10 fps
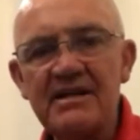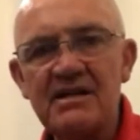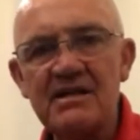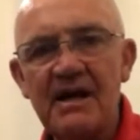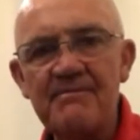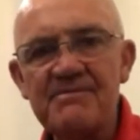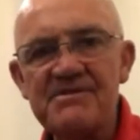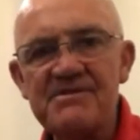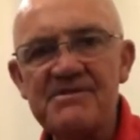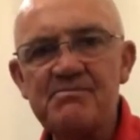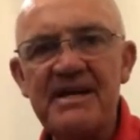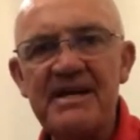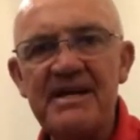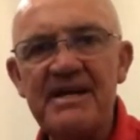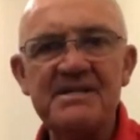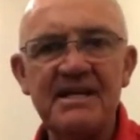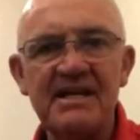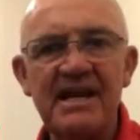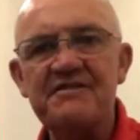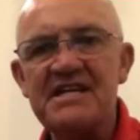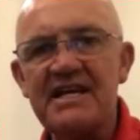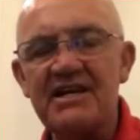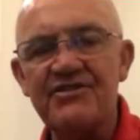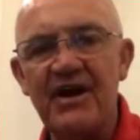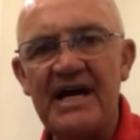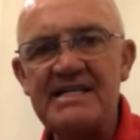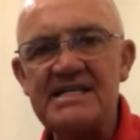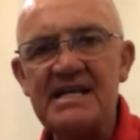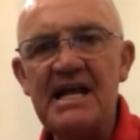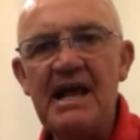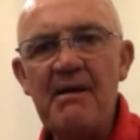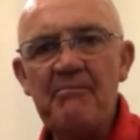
let it speed up, take it left, take it right.